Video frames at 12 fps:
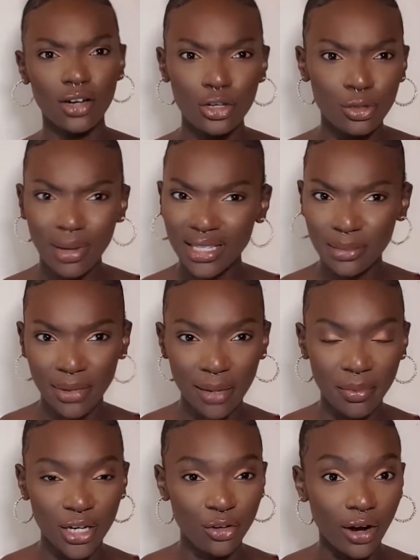girl, you about to
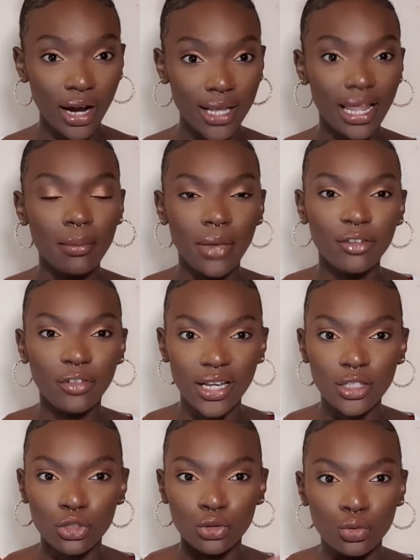make me cry. Like, my
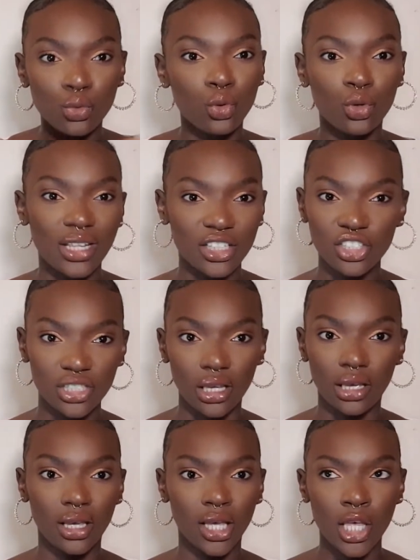friends do all of that
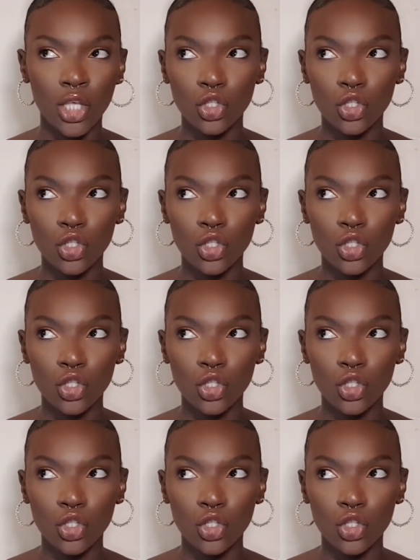shit.